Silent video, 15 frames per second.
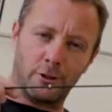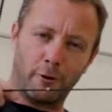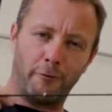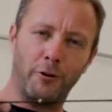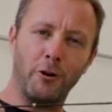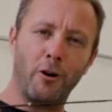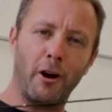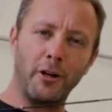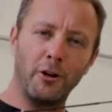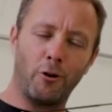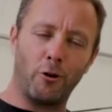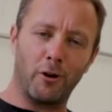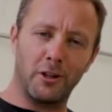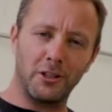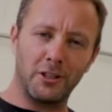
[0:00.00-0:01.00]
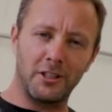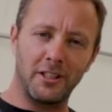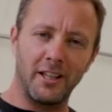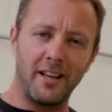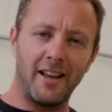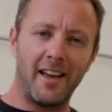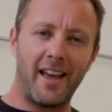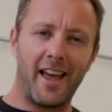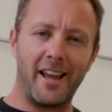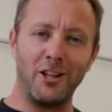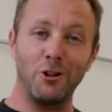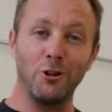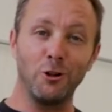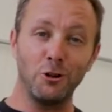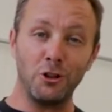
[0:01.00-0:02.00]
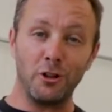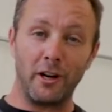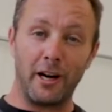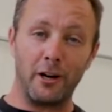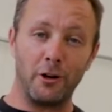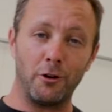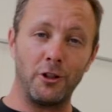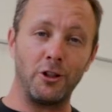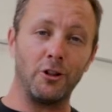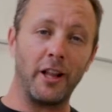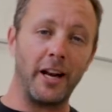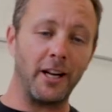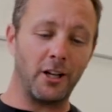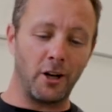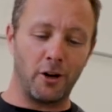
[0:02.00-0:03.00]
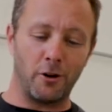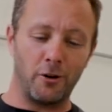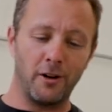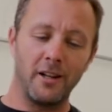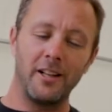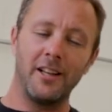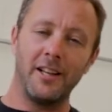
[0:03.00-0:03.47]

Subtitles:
So if you're on your horse and you lose your arrow and you let it go,